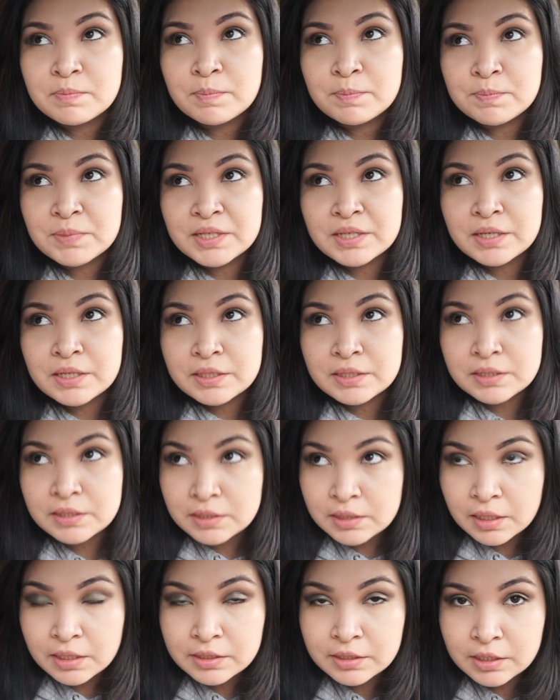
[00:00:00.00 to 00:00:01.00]

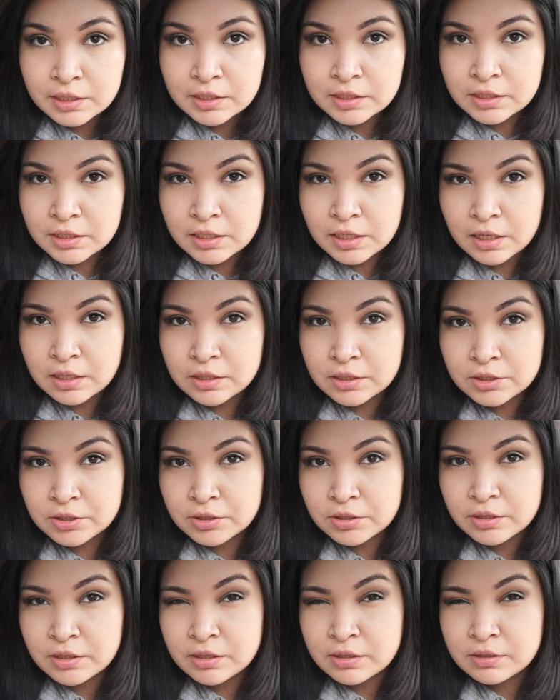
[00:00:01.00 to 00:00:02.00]
because I tend to not
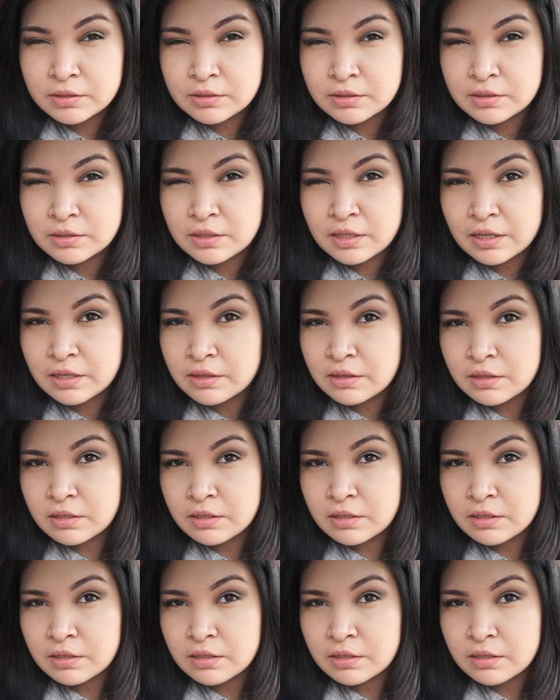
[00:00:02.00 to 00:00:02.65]
understand